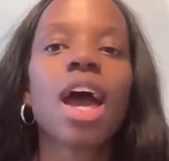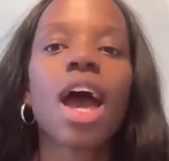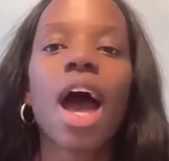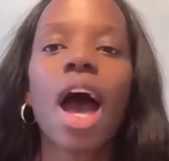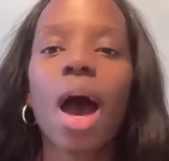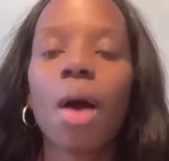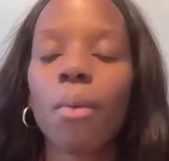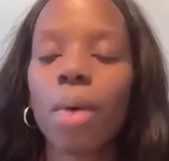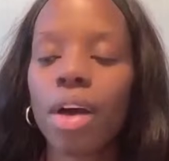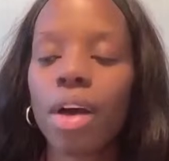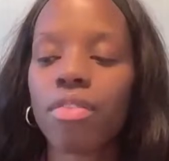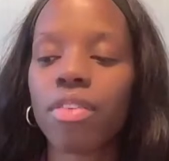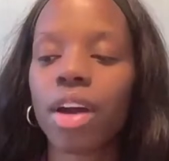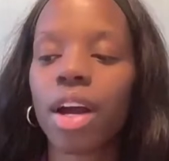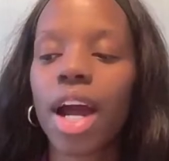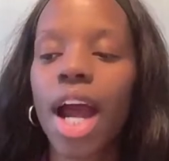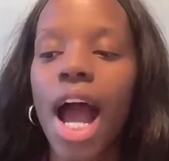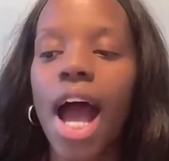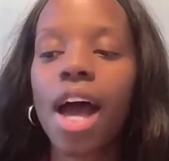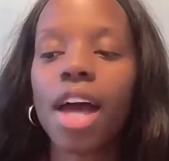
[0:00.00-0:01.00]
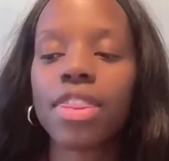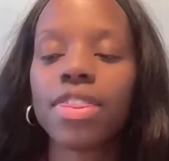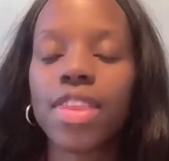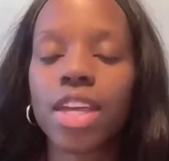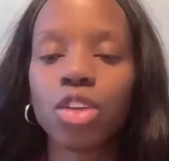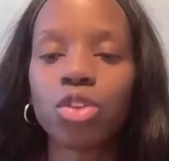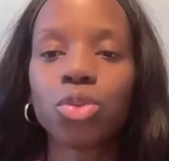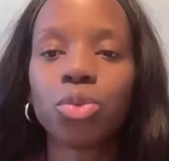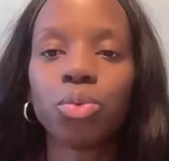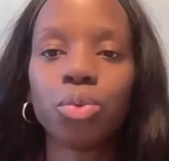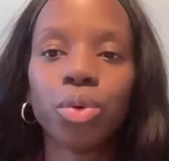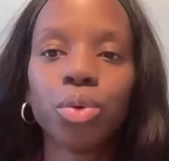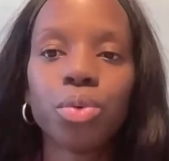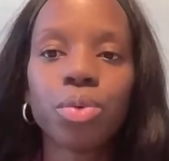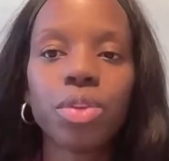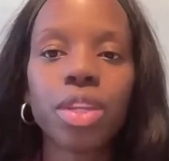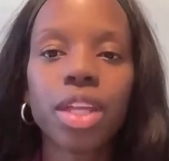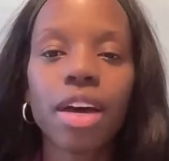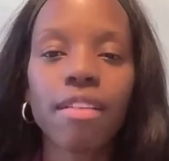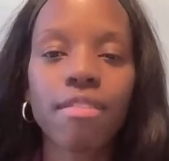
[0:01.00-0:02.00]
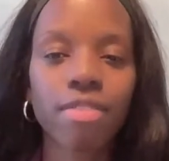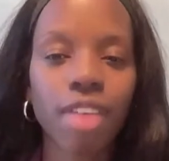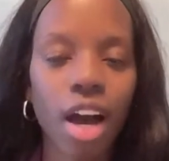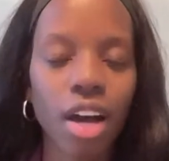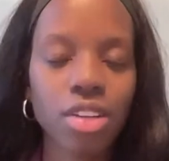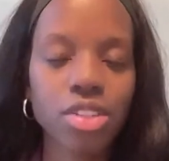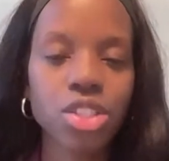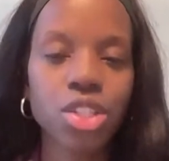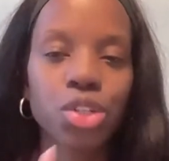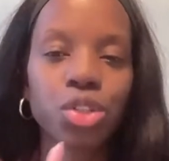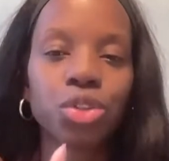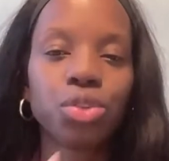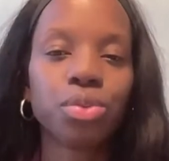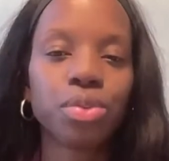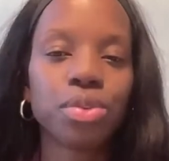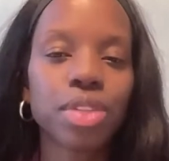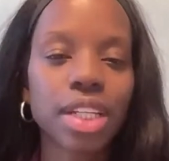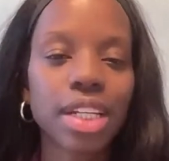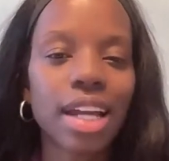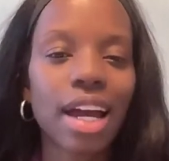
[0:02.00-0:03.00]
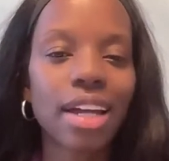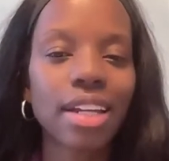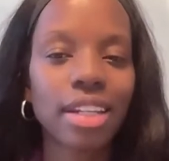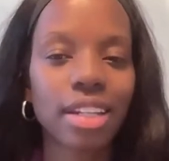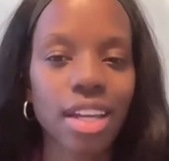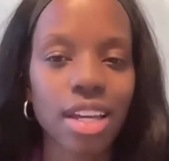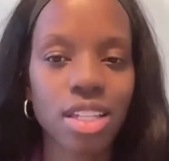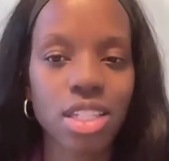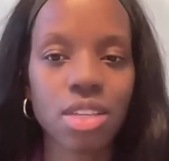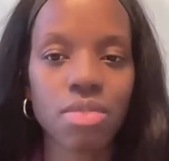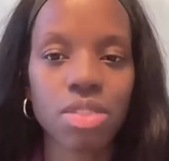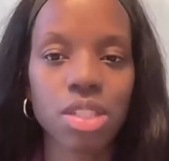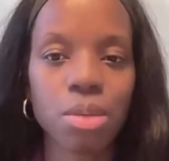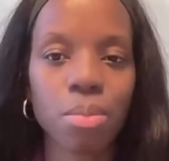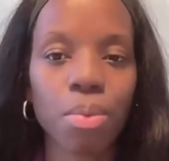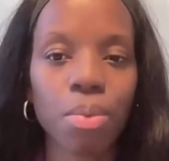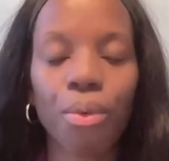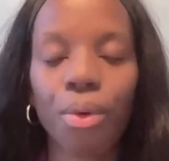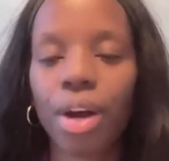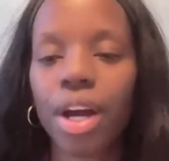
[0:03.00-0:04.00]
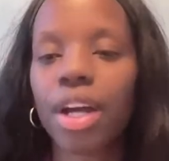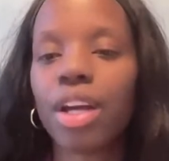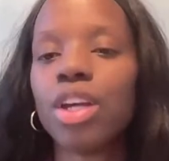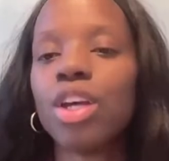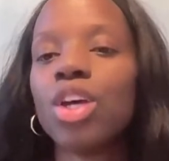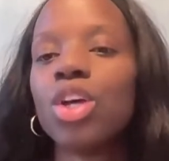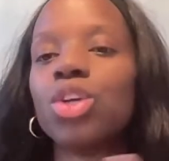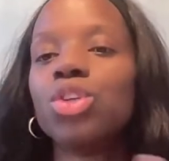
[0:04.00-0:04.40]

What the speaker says: However, I think through that Voxer, through the 90 days of support,